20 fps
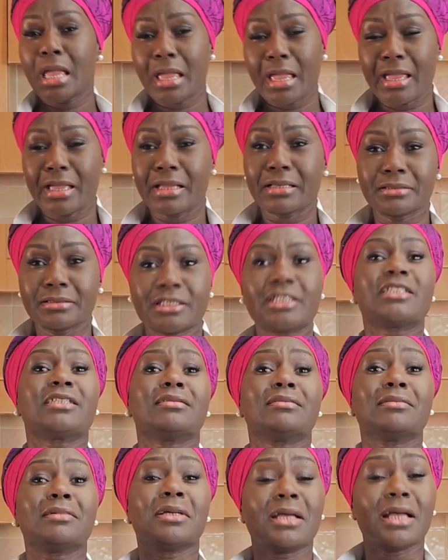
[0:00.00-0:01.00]
and
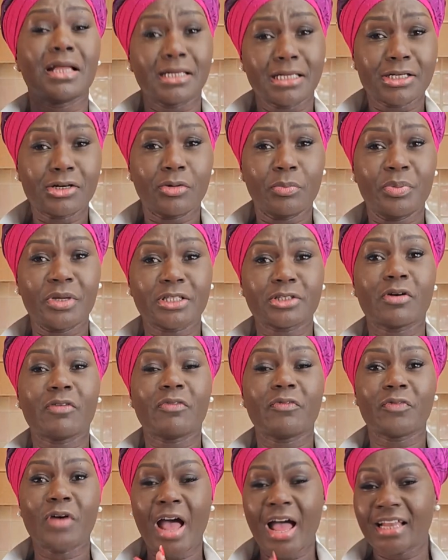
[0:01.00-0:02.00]
a little bit of
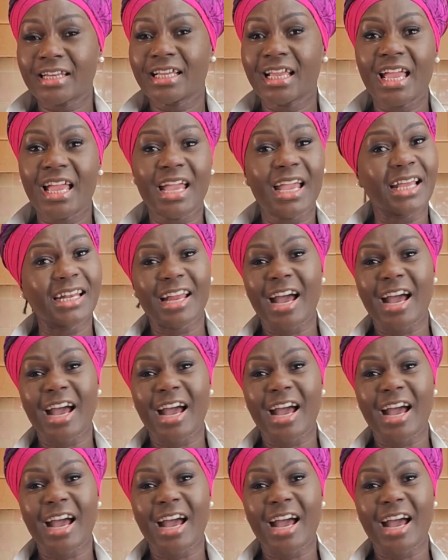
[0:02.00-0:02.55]
fun and